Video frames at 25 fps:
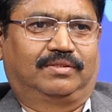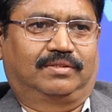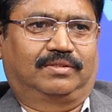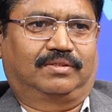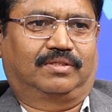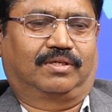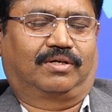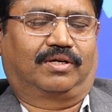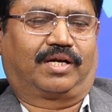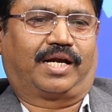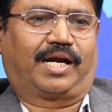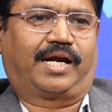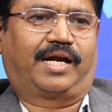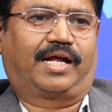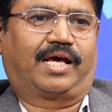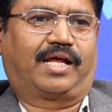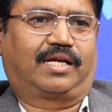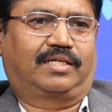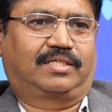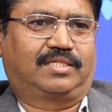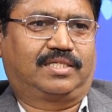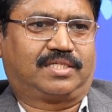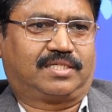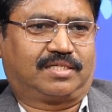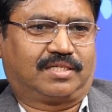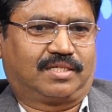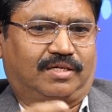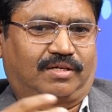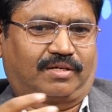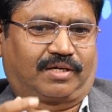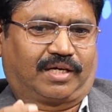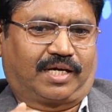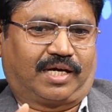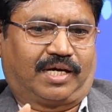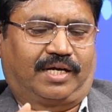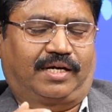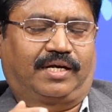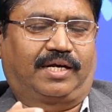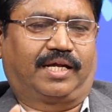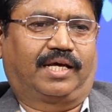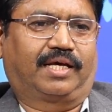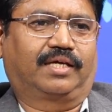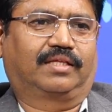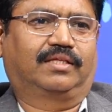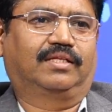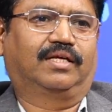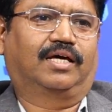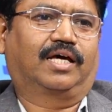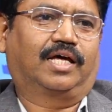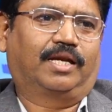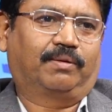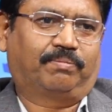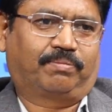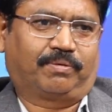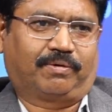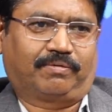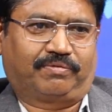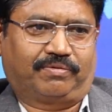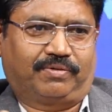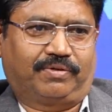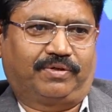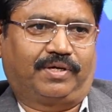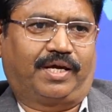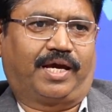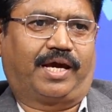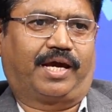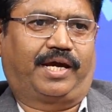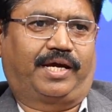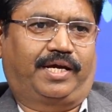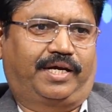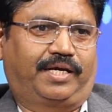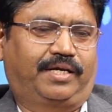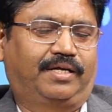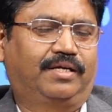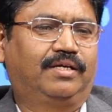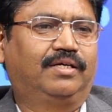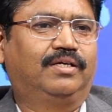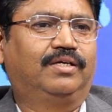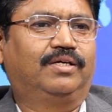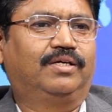So radiologists can take the help of AI